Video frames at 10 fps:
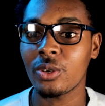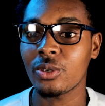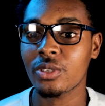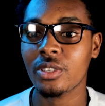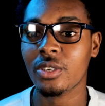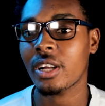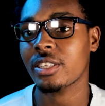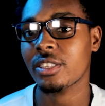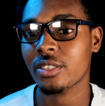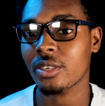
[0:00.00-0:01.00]
go
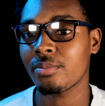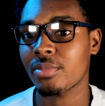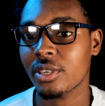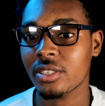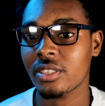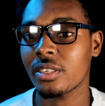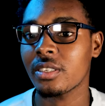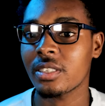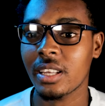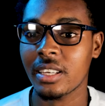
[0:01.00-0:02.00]
scratch some
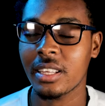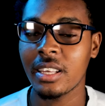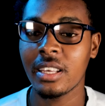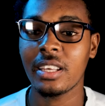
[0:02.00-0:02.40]
persons and